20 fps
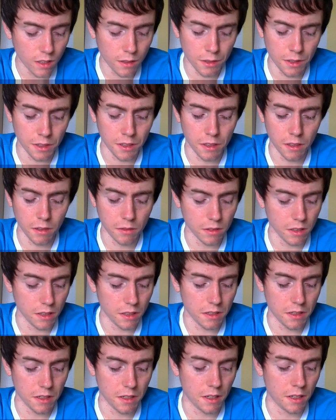So you don't
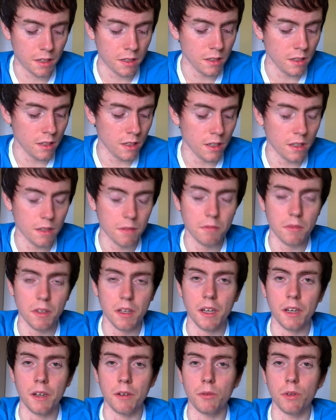need to
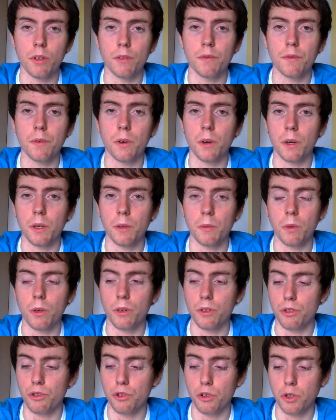run
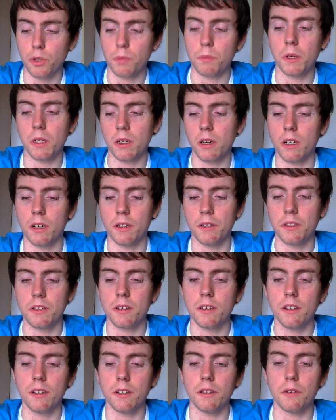41 just
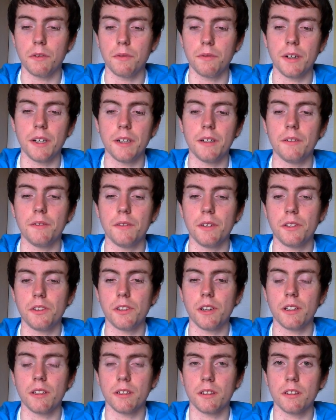because you're afraid of the
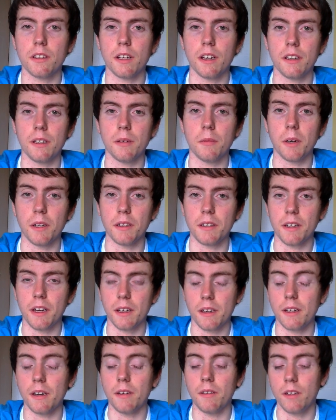chance that you might
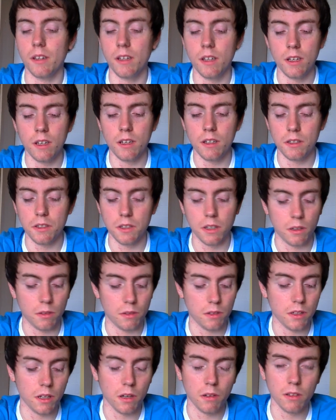deck out.
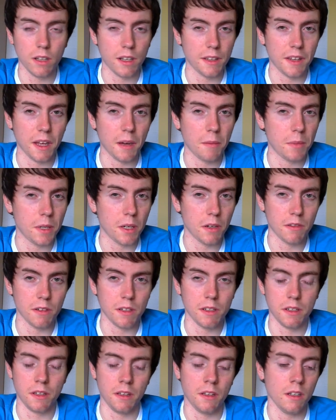So don't let that be a
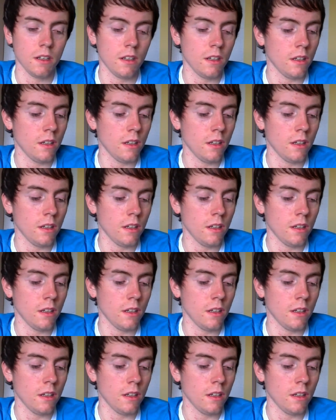reason.